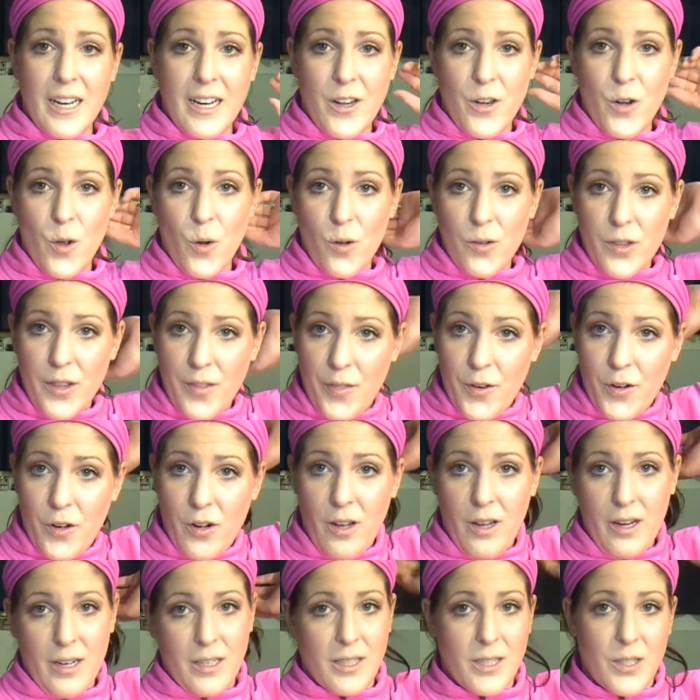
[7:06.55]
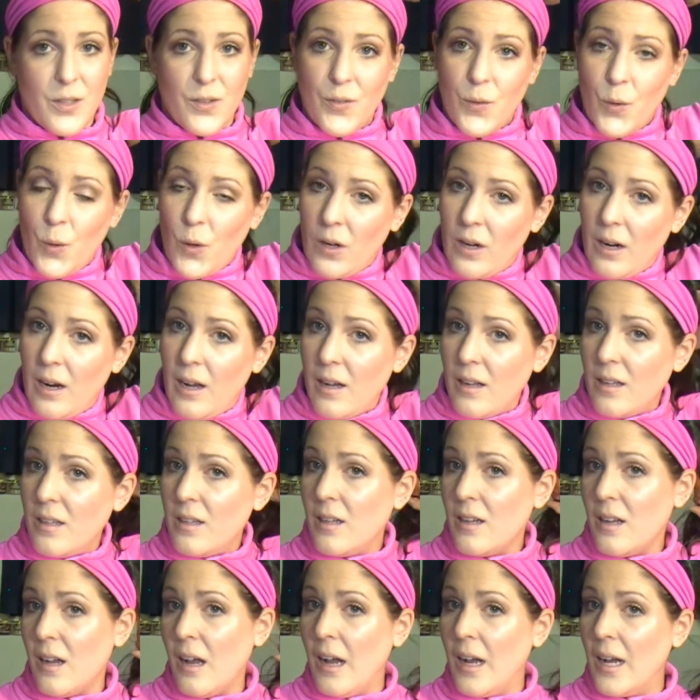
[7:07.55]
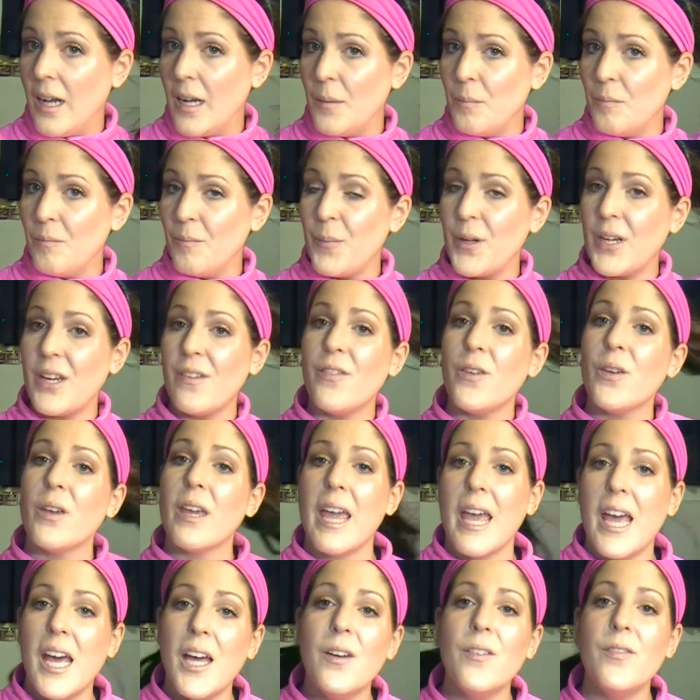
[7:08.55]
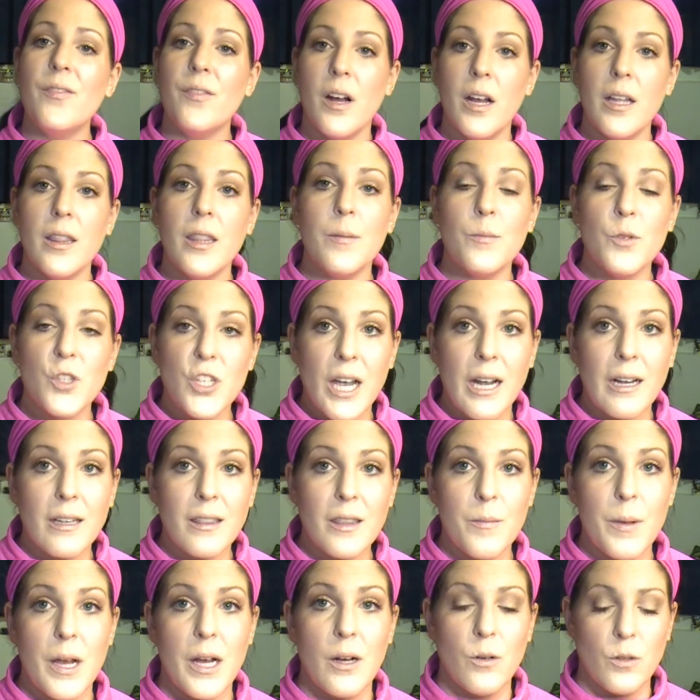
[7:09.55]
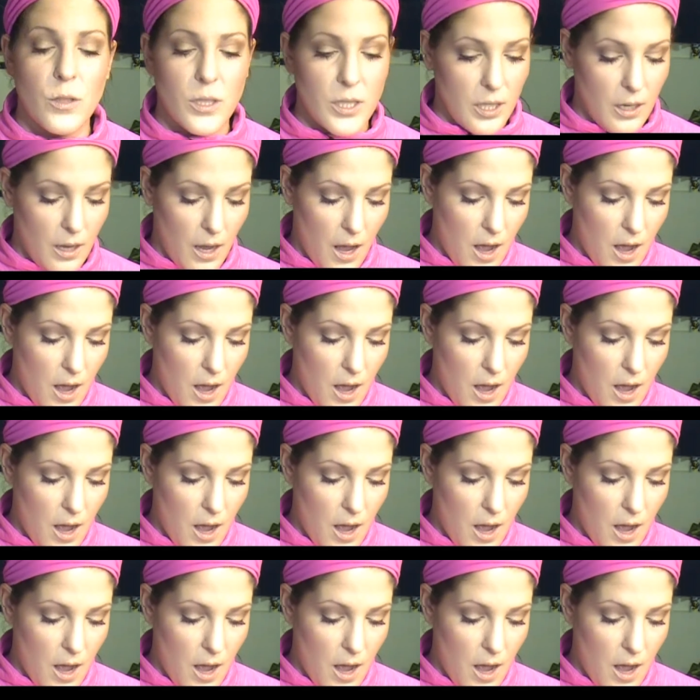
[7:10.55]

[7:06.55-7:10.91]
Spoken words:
I know that they're not at Sephora, but if you can find them, check them out.